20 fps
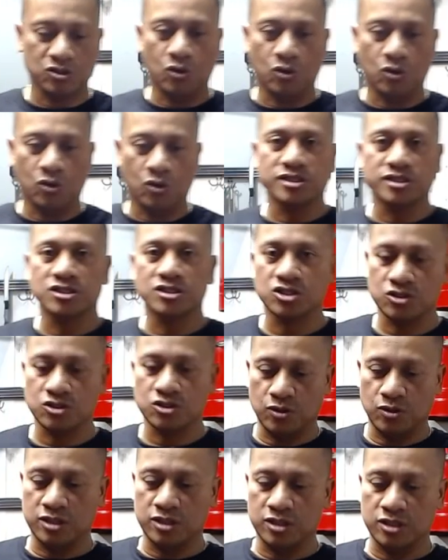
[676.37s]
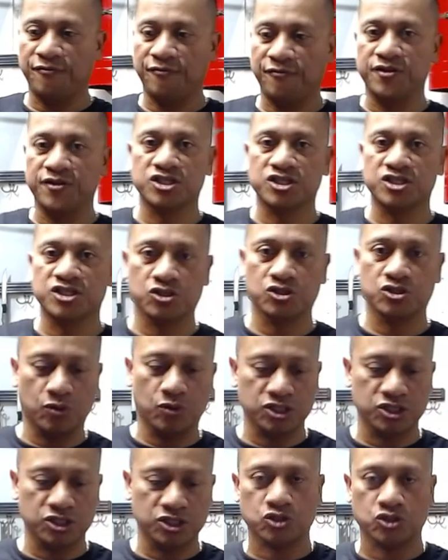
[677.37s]
oyster sauce, fish
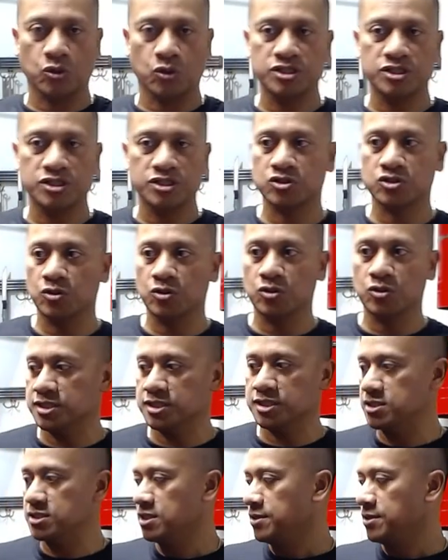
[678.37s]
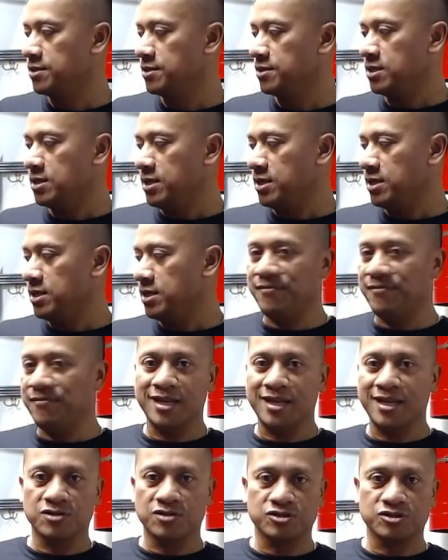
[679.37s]
sauce, soy sauce, and
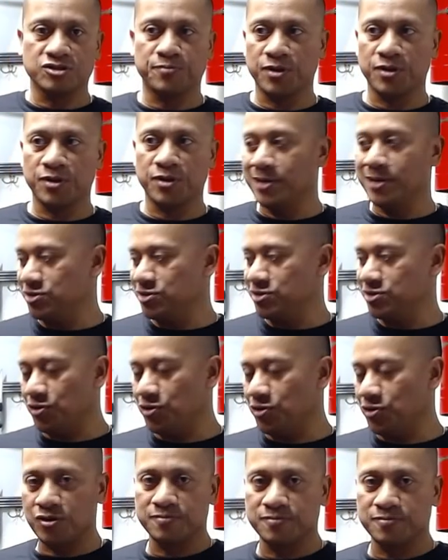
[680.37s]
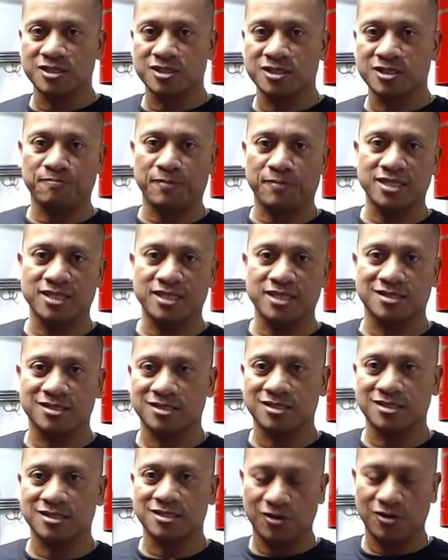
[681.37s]
everything else is pretty much herbs and
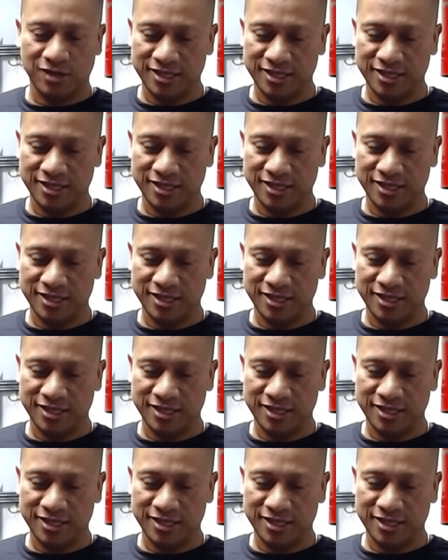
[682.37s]
spices, you know?